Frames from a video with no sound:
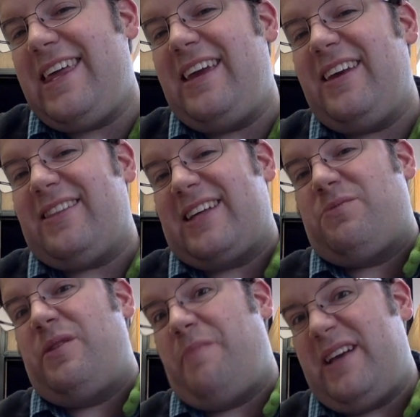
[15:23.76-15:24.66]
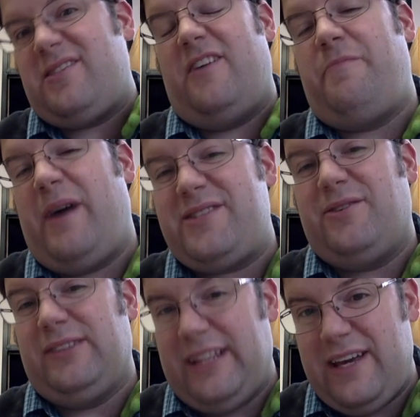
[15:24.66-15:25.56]
think that's where the Bass Clef
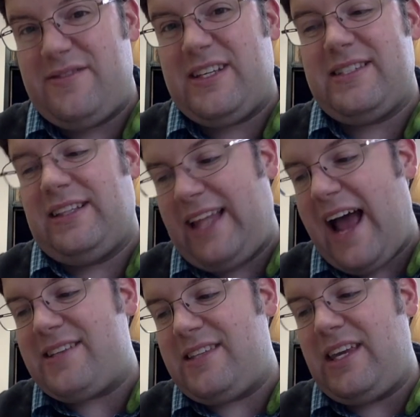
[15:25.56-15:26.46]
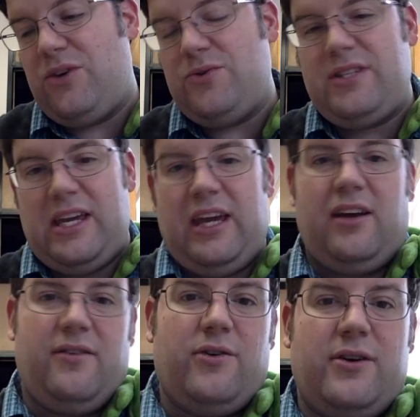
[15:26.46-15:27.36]
Monster lives, because the last thing you see,
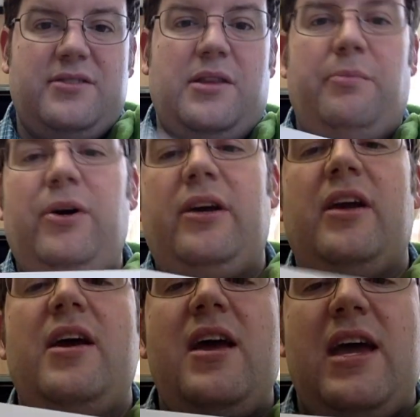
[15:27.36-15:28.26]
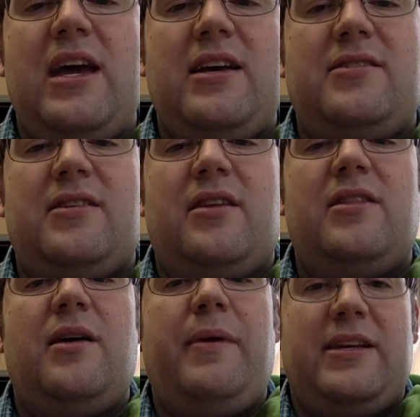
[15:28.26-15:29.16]
of course, in the book is
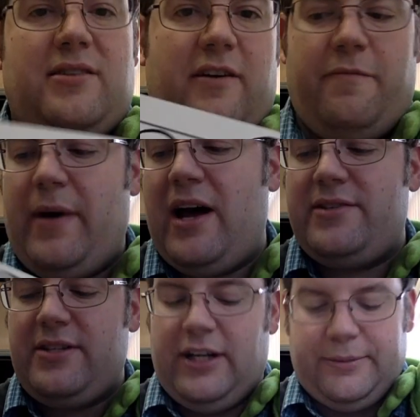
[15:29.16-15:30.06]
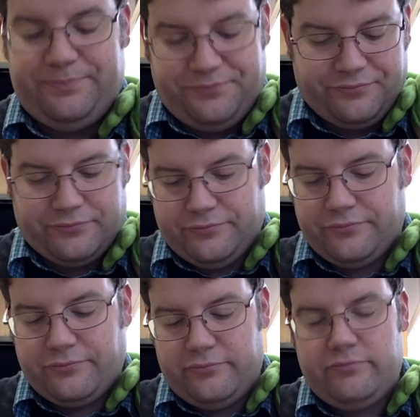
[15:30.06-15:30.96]
the Bass Clef Monster.
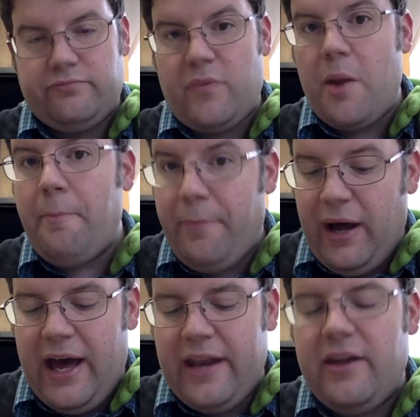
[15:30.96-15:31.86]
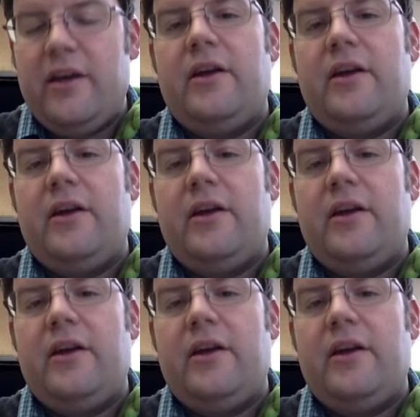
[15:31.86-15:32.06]
But